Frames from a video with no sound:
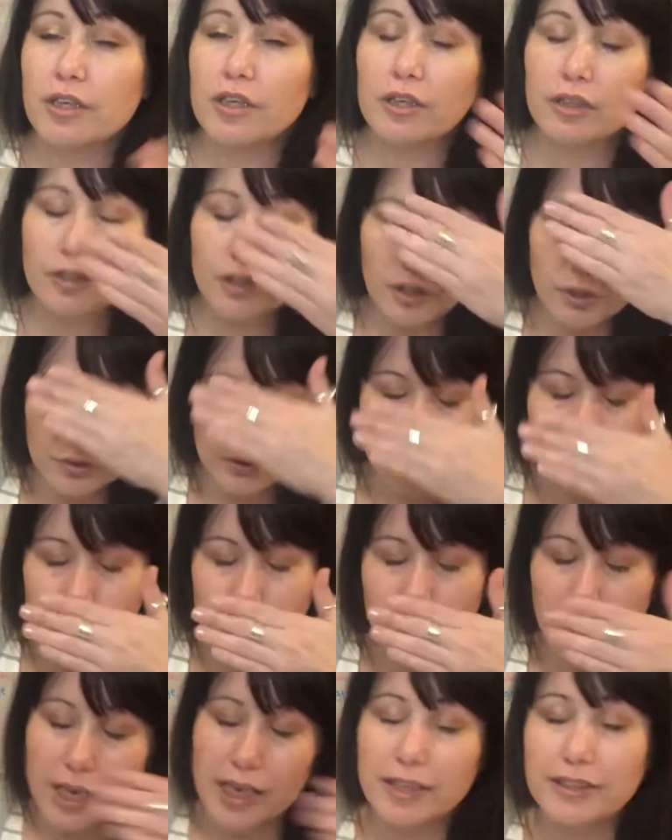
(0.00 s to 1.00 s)
Close your
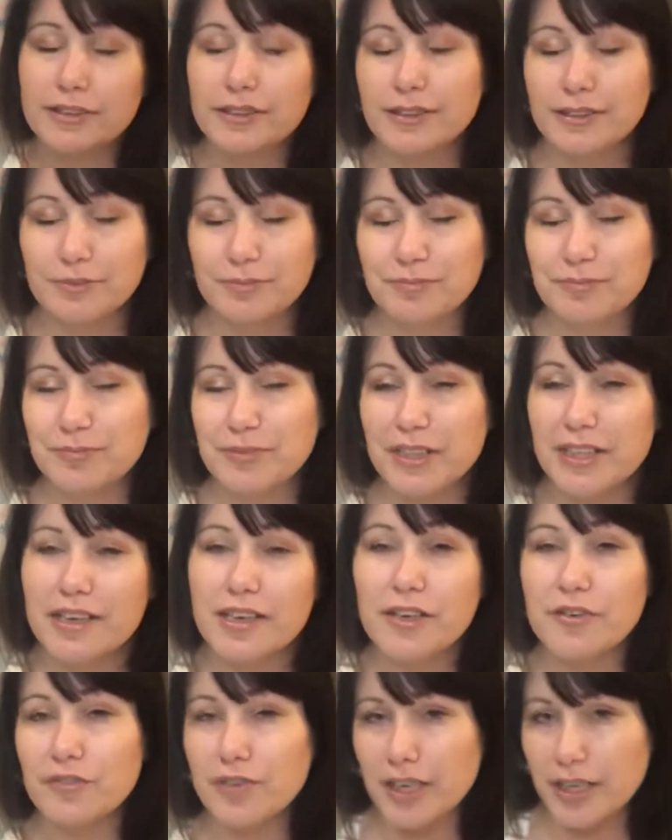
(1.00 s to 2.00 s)
eyes and
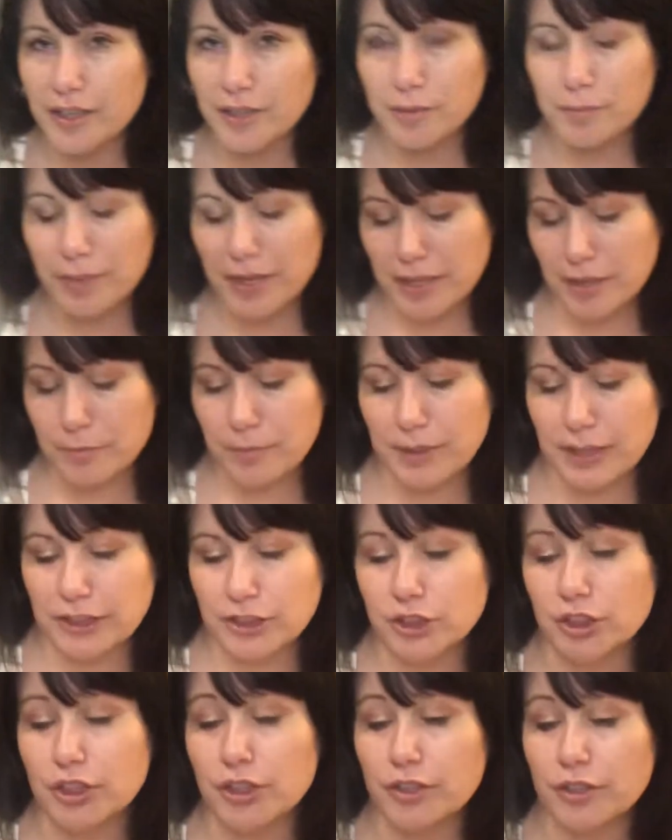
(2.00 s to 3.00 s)
get ready to make a
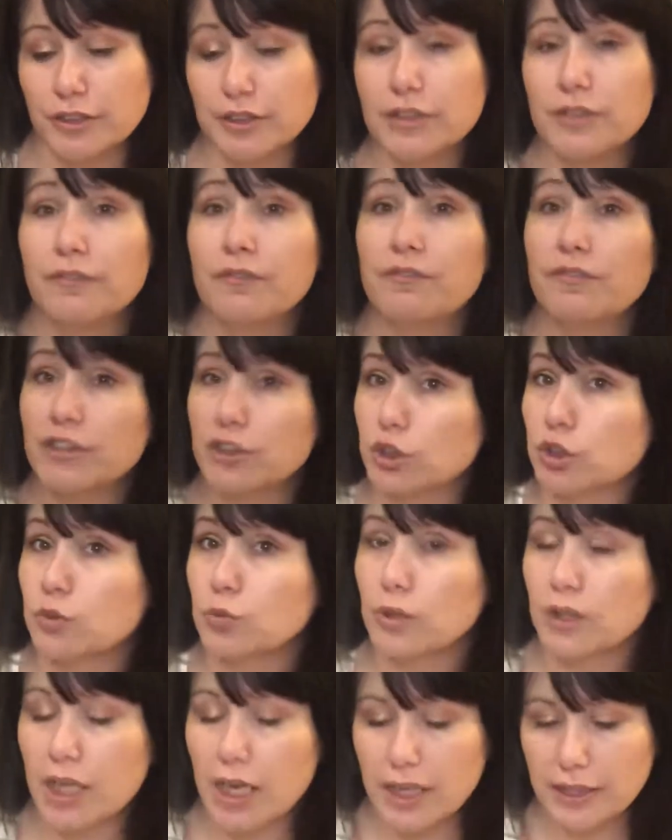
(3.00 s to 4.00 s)
picture or to
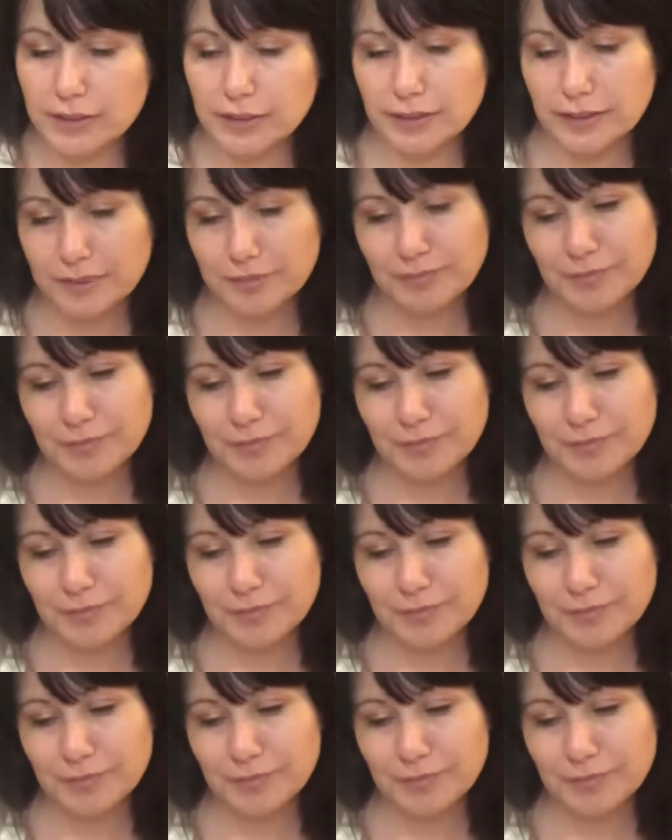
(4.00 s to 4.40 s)
visualize.